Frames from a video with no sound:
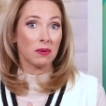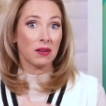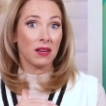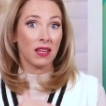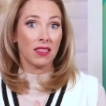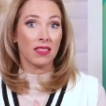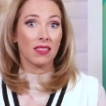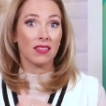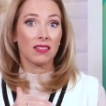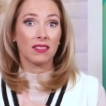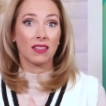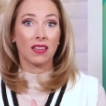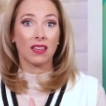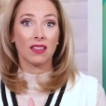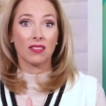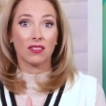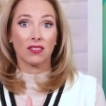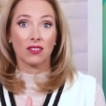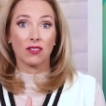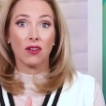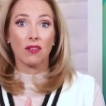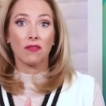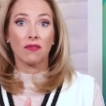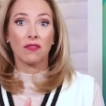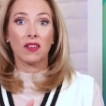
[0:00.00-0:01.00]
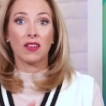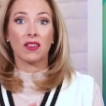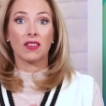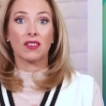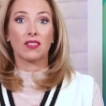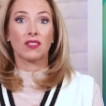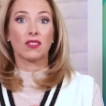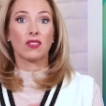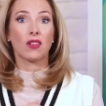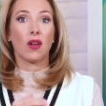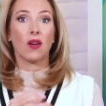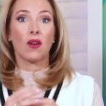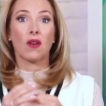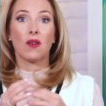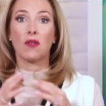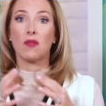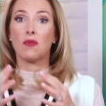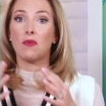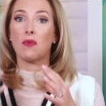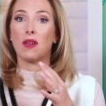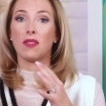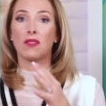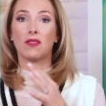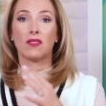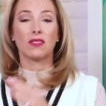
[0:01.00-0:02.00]
beneath the skin surface. So
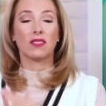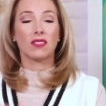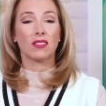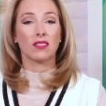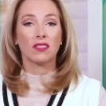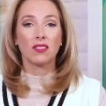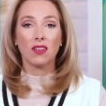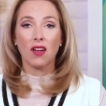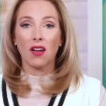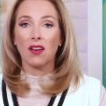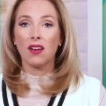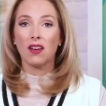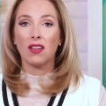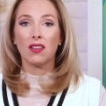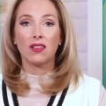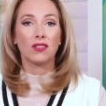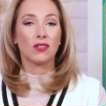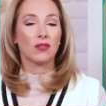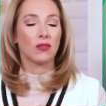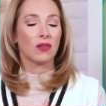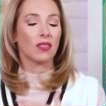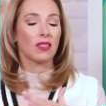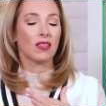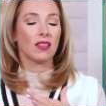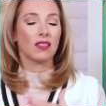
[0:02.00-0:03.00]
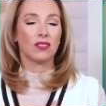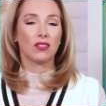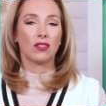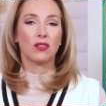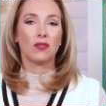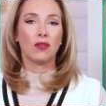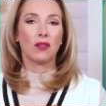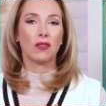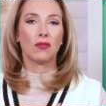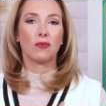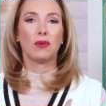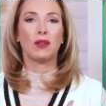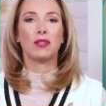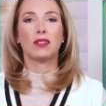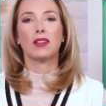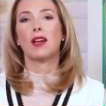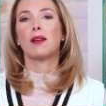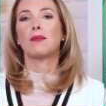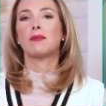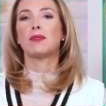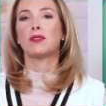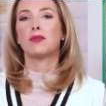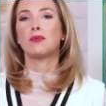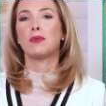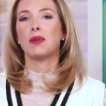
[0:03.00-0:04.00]
whether it's a sauna, doing this two to three
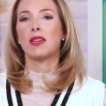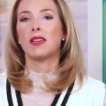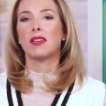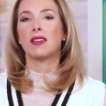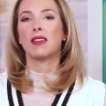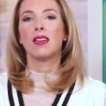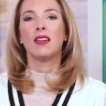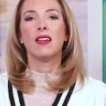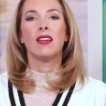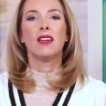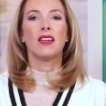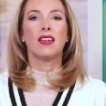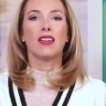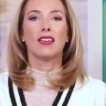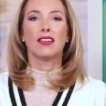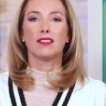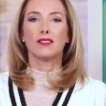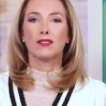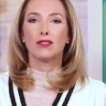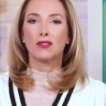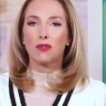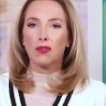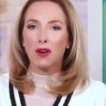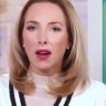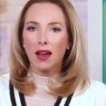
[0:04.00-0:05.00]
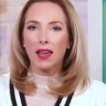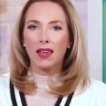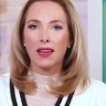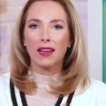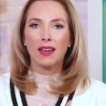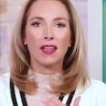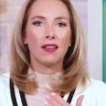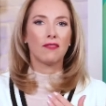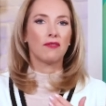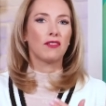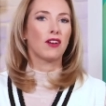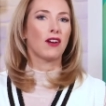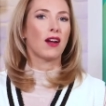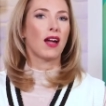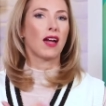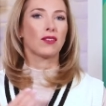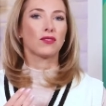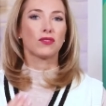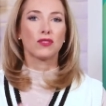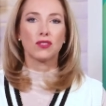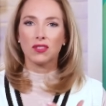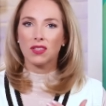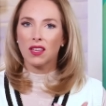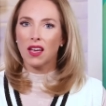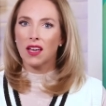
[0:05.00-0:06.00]
times a week is great. If you're
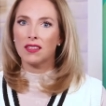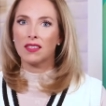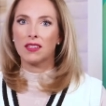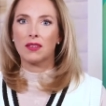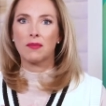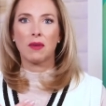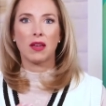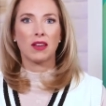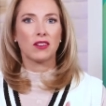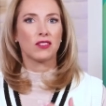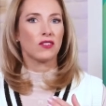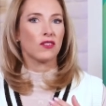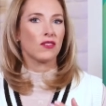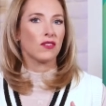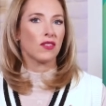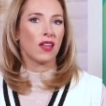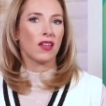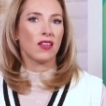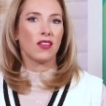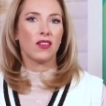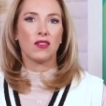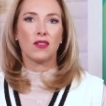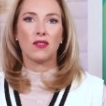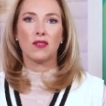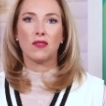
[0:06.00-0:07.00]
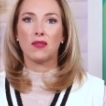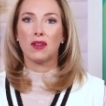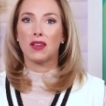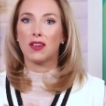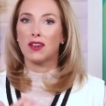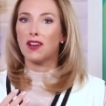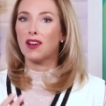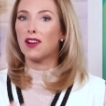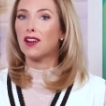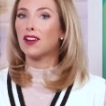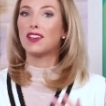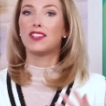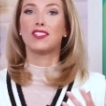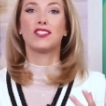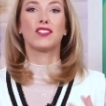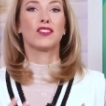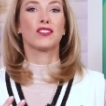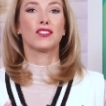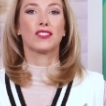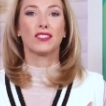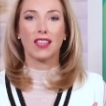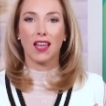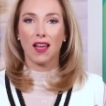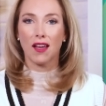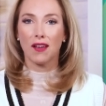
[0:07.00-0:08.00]
exercising, make sure that you encourage
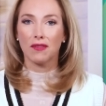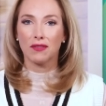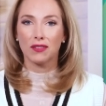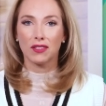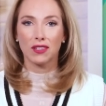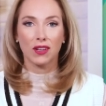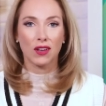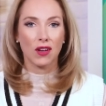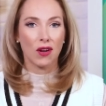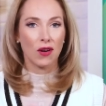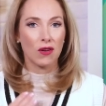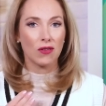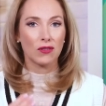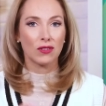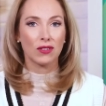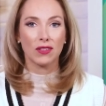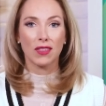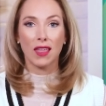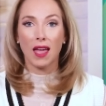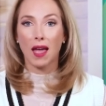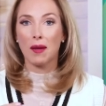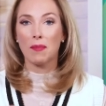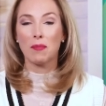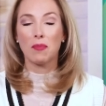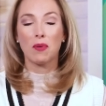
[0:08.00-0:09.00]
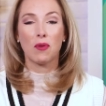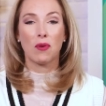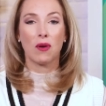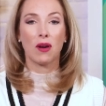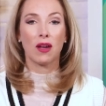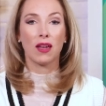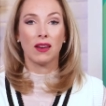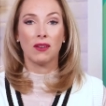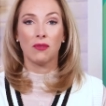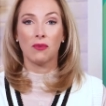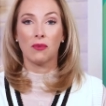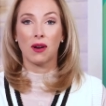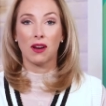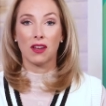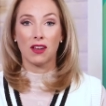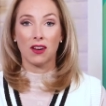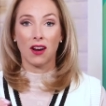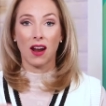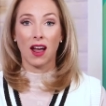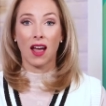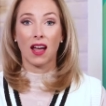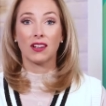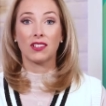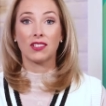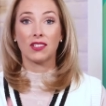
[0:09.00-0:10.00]
yourself to go to that point where you're
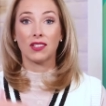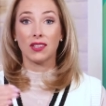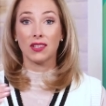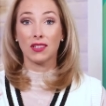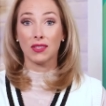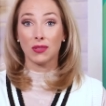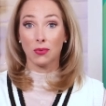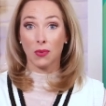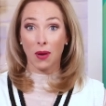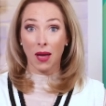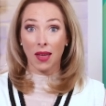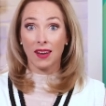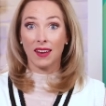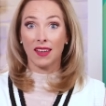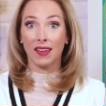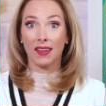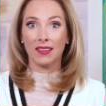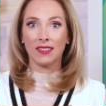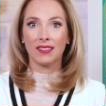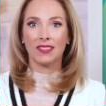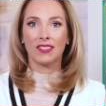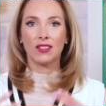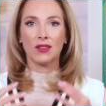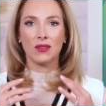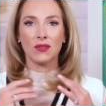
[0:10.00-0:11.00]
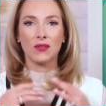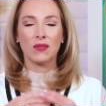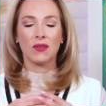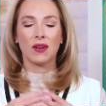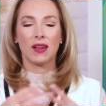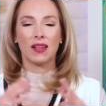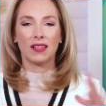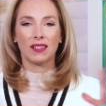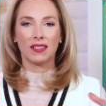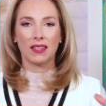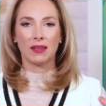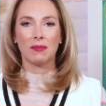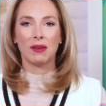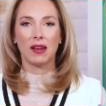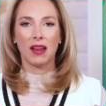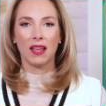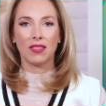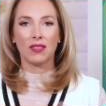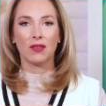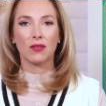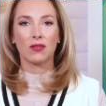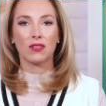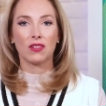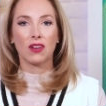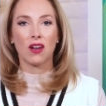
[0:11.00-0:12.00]
actually sweating to eliminate
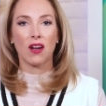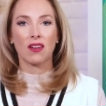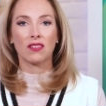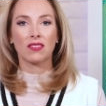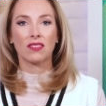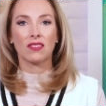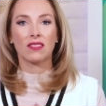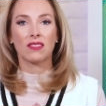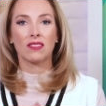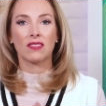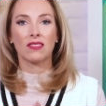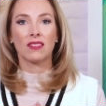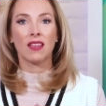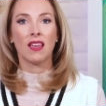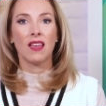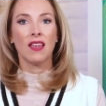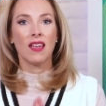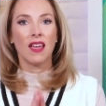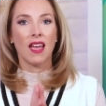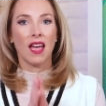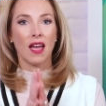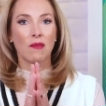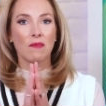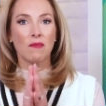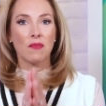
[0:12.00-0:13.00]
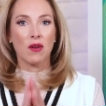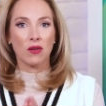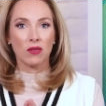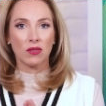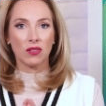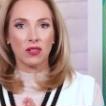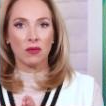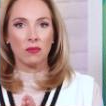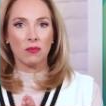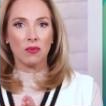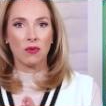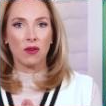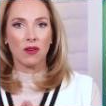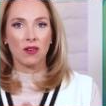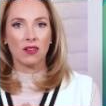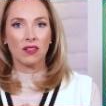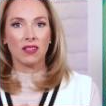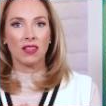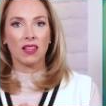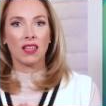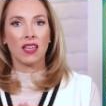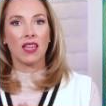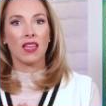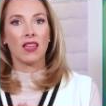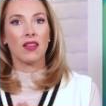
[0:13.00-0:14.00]
those toxins. And most
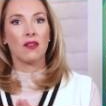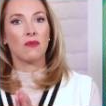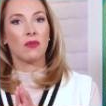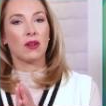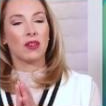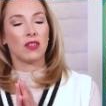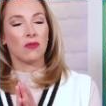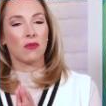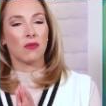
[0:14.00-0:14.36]
importantly, when